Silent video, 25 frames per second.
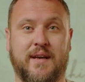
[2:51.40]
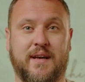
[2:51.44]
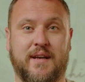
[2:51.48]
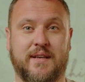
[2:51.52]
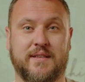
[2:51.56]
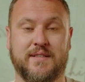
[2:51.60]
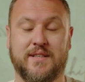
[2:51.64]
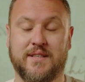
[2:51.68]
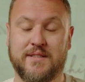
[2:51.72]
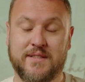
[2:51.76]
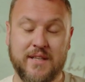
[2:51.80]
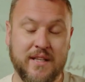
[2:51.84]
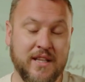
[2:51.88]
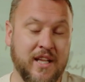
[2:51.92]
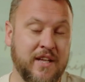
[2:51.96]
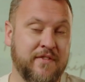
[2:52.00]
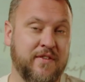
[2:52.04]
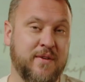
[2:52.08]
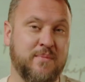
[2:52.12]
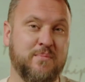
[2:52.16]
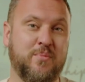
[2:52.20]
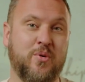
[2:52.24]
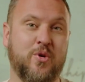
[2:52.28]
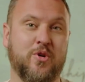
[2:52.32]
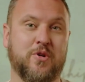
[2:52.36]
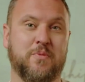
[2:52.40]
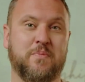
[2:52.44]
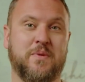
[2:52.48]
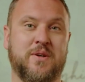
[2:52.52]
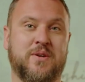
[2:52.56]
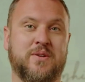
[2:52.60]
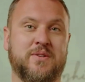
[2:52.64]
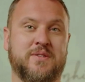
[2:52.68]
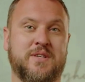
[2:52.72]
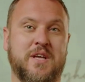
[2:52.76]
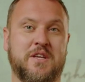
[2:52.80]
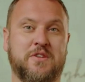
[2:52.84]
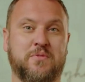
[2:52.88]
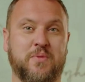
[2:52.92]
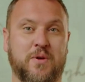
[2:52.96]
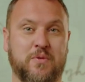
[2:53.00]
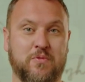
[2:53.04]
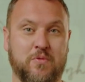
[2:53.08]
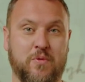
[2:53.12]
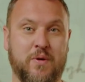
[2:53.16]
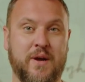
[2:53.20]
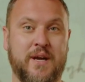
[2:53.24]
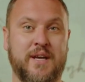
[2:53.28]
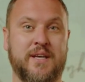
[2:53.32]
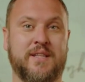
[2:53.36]
So it's a living book because as we
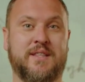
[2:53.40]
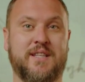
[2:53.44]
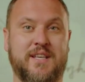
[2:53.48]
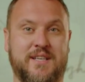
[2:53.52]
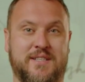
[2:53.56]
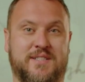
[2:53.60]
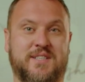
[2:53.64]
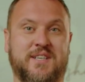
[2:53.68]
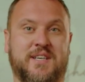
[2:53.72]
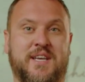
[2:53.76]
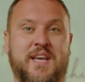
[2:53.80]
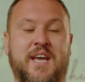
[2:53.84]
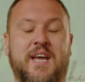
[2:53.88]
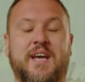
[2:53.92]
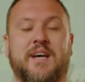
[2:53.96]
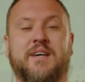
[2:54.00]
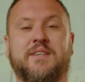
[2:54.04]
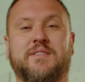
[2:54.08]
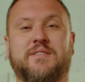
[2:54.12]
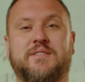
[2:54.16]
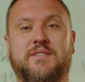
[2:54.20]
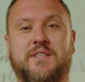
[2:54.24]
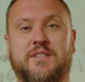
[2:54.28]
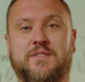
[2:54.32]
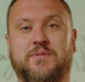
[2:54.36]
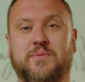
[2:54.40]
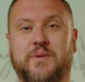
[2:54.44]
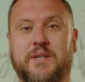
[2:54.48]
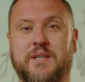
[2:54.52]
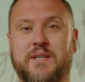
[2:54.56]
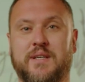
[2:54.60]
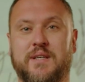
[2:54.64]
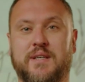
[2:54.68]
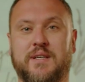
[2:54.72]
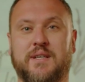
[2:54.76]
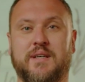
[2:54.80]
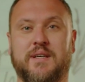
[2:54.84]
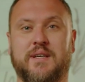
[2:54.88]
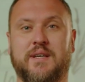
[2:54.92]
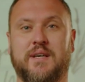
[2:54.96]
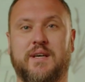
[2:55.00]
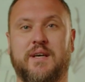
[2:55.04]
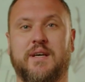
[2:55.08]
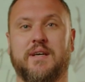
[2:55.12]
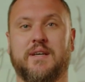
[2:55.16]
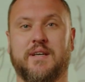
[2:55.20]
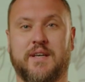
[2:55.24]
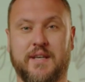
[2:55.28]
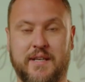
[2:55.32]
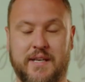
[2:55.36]
read these accounts, as we
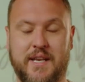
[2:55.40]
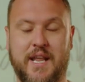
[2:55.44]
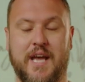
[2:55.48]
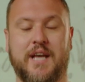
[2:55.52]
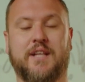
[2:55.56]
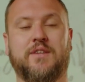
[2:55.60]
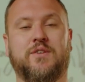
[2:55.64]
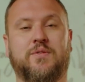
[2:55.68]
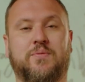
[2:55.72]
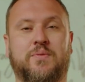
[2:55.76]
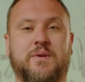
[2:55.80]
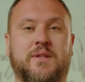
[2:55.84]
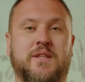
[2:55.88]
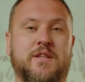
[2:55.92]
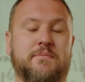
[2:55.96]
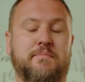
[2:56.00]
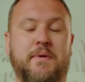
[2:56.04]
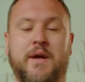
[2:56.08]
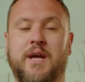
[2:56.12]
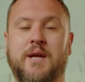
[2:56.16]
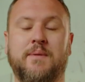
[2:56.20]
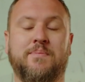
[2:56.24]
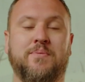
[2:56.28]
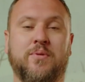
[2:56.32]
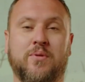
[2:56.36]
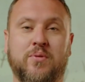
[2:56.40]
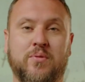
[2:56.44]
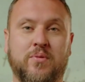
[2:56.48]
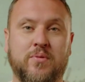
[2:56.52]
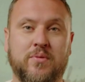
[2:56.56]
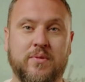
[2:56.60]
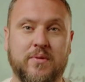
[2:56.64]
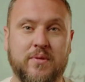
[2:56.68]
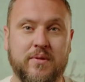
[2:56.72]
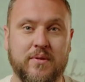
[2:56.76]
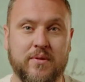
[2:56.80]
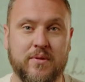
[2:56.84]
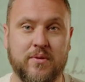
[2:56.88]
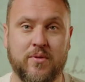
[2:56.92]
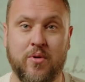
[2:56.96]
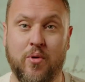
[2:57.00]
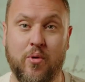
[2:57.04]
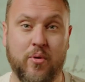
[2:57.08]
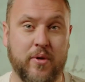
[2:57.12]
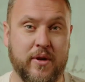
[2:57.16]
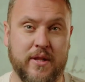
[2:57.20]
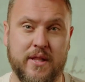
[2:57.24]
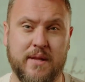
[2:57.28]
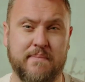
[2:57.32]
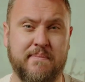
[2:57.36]
connect with the people
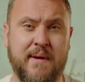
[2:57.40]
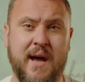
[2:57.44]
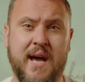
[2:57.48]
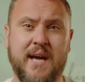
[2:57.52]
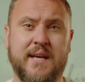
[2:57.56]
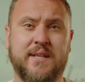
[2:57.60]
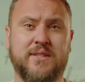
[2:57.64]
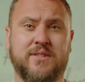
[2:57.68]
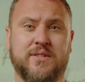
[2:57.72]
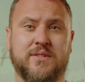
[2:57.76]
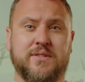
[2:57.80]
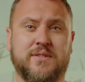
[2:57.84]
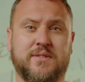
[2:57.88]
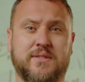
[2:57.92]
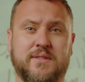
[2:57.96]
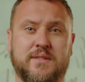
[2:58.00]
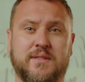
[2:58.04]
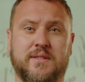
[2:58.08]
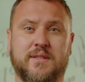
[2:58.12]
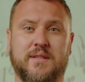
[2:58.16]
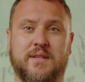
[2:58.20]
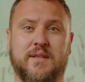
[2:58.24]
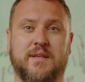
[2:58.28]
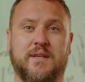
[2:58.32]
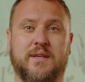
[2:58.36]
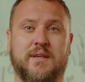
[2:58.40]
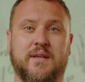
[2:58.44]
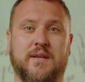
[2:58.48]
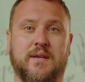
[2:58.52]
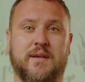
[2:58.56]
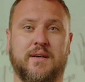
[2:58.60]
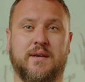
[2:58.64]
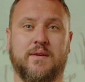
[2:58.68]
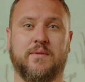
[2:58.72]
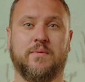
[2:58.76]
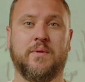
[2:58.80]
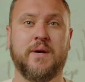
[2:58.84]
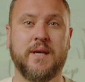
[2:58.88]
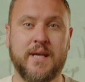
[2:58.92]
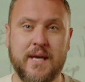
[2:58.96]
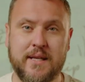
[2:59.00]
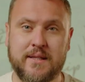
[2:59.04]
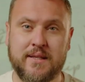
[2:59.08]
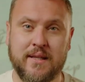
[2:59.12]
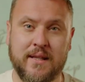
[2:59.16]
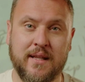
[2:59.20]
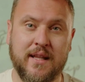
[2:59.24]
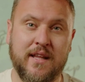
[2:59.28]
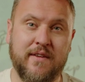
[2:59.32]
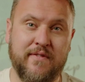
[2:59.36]
caught in the pages, we get
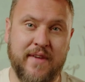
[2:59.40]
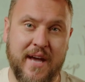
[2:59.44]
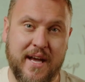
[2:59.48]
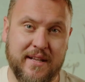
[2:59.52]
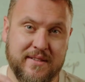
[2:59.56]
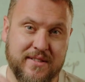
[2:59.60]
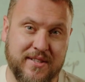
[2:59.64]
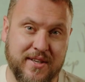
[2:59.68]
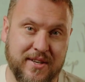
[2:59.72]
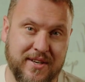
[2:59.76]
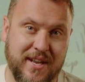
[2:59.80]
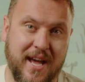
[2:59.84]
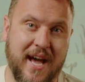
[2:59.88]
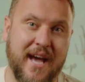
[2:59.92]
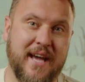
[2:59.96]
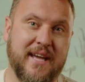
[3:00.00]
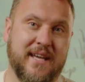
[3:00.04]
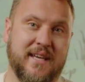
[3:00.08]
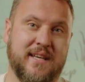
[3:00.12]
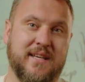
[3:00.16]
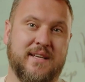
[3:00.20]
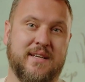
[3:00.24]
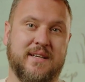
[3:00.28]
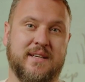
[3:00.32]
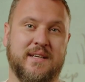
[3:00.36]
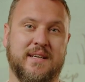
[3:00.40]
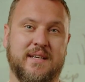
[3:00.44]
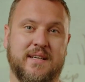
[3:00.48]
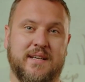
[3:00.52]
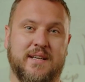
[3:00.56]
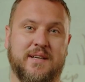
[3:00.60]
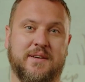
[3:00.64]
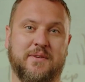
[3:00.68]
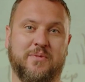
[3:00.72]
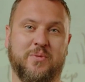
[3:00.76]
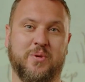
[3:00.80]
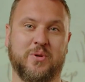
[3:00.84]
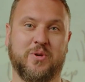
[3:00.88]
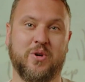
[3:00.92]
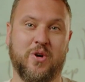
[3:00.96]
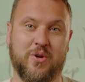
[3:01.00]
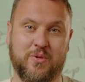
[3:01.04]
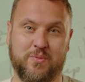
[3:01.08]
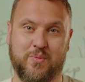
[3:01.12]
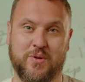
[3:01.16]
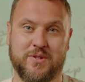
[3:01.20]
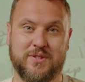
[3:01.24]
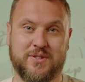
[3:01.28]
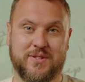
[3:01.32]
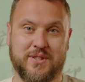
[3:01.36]
to live out today what
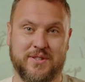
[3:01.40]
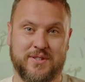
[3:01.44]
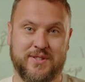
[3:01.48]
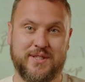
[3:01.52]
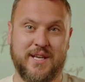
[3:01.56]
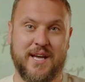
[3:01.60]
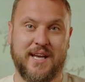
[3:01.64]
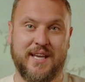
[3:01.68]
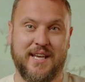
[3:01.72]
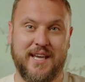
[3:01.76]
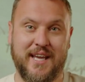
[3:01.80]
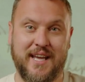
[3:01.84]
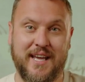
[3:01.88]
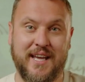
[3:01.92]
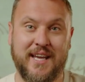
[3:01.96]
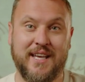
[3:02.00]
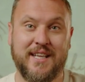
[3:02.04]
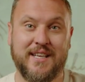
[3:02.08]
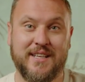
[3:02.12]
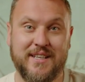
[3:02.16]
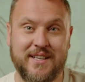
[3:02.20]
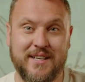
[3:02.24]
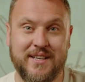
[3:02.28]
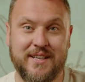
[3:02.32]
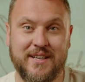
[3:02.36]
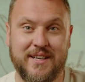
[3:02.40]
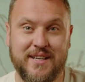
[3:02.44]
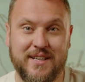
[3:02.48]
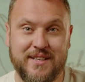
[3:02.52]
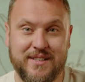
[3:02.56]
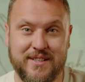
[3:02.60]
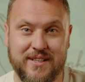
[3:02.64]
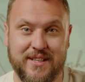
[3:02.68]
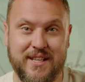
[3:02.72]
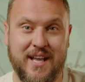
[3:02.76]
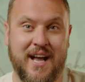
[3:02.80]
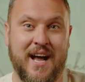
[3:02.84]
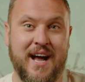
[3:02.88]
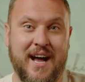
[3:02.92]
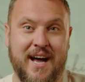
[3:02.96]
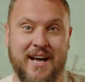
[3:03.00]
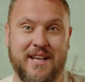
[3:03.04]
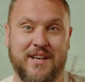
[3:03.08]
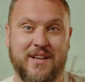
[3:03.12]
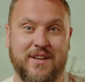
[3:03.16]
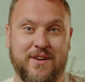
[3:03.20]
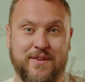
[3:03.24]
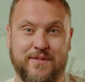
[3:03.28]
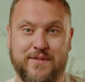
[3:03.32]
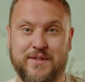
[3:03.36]
God wants to say into the heart
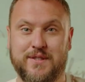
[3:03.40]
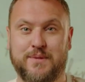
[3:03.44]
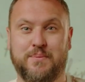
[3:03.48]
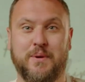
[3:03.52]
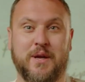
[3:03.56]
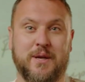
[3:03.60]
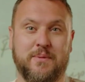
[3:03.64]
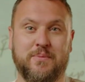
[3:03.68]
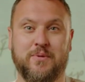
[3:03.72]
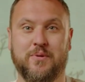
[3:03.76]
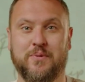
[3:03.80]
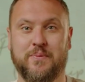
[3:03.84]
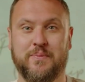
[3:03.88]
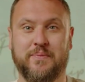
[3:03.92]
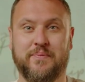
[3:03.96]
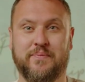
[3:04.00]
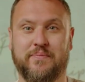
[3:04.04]
of his people.